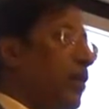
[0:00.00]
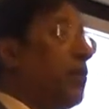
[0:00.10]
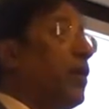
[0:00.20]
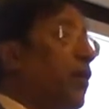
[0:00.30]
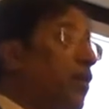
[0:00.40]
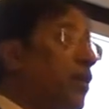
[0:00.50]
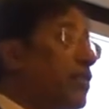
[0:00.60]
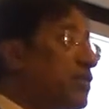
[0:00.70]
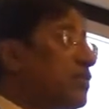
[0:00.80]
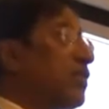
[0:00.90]
It may not
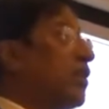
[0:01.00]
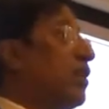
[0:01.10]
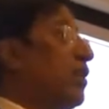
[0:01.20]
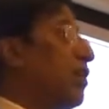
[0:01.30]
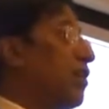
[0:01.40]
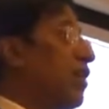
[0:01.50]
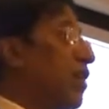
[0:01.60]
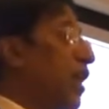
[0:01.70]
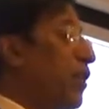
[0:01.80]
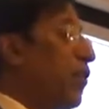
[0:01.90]
necessarily,
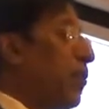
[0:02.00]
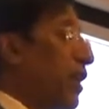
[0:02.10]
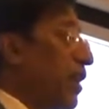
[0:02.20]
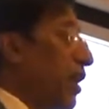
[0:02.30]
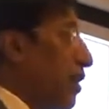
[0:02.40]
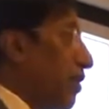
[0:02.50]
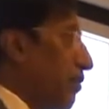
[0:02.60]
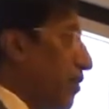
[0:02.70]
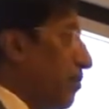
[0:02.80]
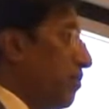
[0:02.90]
and you have migrated
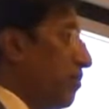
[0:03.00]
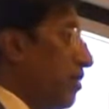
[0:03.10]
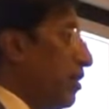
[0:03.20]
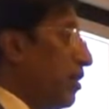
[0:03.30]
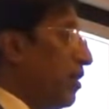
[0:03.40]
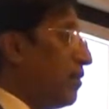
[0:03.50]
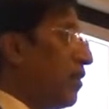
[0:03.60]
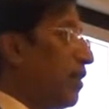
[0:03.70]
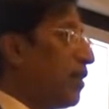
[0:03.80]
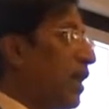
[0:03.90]
from
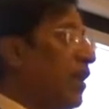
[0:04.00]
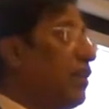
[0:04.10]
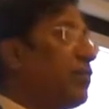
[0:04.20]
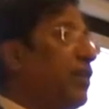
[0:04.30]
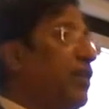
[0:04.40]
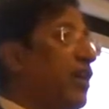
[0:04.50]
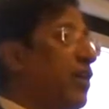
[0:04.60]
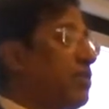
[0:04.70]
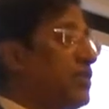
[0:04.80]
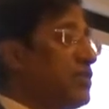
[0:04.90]
say a tally to an
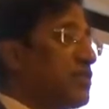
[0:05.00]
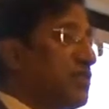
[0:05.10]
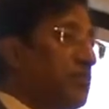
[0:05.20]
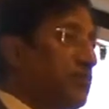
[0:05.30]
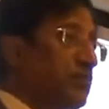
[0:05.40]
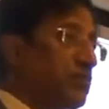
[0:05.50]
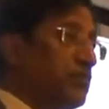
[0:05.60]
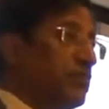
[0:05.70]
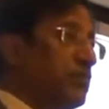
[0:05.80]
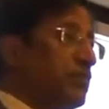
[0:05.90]
ERP system,
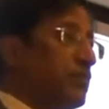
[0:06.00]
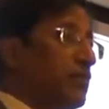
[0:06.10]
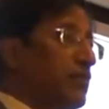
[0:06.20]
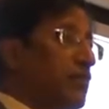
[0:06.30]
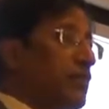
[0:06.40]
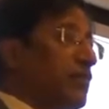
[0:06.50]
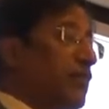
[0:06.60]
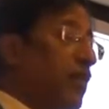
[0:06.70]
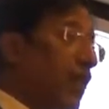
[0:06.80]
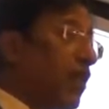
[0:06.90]

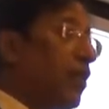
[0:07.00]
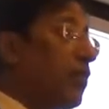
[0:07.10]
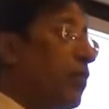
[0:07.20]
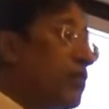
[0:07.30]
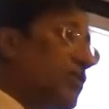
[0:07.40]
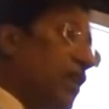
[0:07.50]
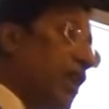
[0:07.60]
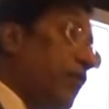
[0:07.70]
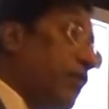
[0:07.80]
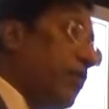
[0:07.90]
then you will still
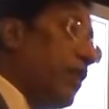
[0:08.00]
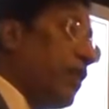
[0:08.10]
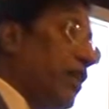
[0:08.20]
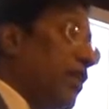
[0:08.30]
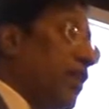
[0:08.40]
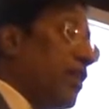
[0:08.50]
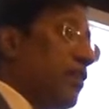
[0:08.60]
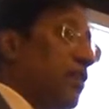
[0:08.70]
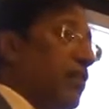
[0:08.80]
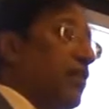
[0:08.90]
have to maintain that
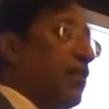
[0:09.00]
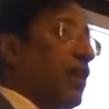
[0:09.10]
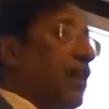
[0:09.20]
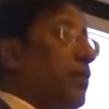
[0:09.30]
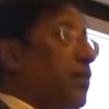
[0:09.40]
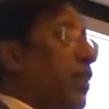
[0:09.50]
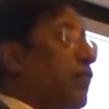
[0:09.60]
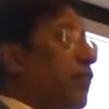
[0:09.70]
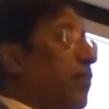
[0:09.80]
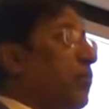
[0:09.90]
tally
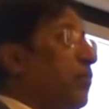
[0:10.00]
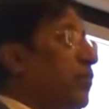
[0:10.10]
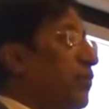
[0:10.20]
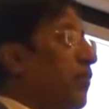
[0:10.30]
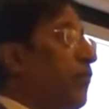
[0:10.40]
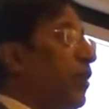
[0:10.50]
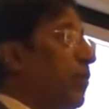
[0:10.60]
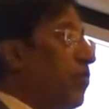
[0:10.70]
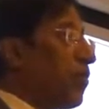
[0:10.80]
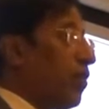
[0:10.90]
platform somewhere
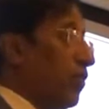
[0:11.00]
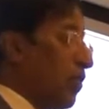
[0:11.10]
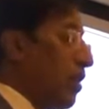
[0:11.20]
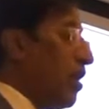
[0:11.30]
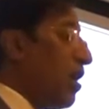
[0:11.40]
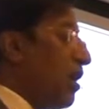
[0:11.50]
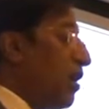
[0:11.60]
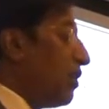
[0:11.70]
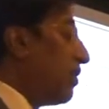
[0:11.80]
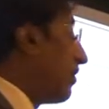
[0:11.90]
because
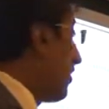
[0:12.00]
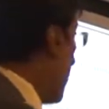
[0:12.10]
this